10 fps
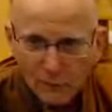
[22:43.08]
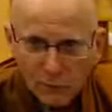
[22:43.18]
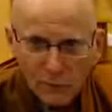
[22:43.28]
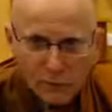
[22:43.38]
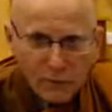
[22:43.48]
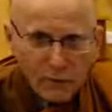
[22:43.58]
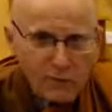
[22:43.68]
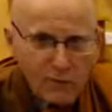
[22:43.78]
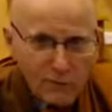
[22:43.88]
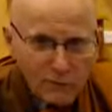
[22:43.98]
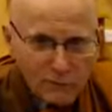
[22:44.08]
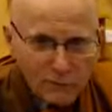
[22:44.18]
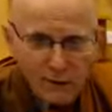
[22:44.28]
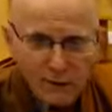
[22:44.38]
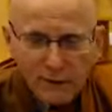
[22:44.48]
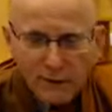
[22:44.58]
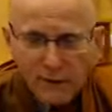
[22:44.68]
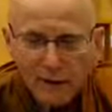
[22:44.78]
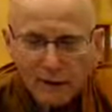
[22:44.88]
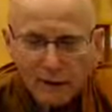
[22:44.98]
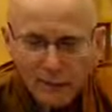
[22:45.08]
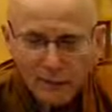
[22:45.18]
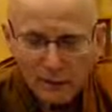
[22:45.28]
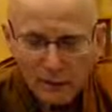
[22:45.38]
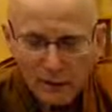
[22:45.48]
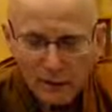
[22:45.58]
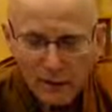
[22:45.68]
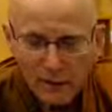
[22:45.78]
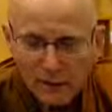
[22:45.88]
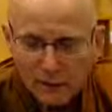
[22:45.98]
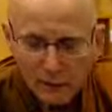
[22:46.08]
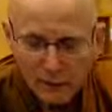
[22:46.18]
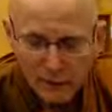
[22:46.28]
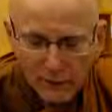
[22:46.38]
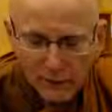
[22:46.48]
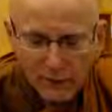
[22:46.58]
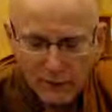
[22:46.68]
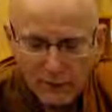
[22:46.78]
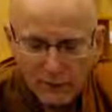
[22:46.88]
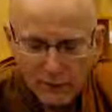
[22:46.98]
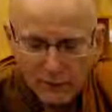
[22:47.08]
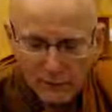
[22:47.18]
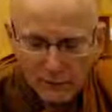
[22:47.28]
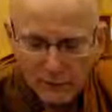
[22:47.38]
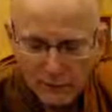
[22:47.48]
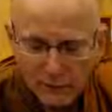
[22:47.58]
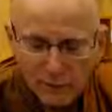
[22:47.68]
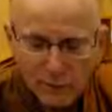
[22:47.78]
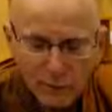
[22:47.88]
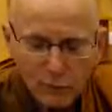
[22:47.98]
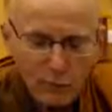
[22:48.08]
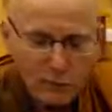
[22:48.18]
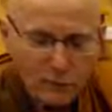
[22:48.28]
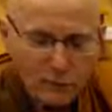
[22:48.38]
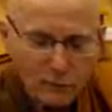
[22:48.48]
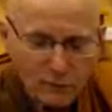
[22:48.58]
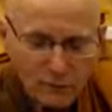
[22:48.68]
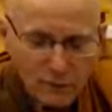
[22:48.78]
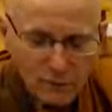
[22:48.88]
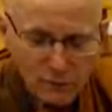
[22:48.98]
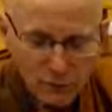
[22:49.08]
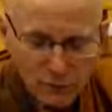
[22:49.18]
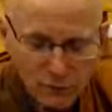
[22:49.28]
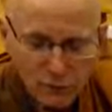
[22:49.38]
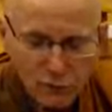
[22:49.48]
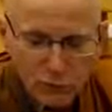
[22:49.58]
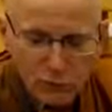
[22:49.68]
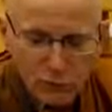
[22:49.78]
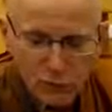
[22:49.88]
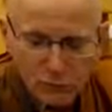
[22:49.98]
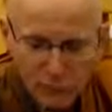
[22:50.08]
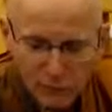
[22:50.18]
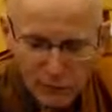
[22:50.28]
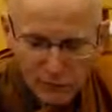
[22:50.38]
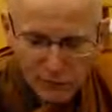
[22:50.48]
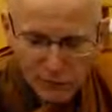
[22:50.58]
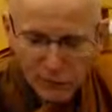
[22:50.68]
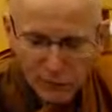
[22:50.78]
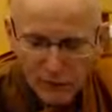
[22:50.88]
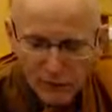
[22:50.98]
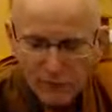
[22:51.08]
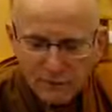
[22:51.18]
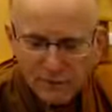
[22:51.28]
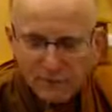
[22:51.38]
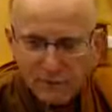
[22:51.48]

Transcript: with whatever feeling comes up when we recollect an important spiritual friend for us.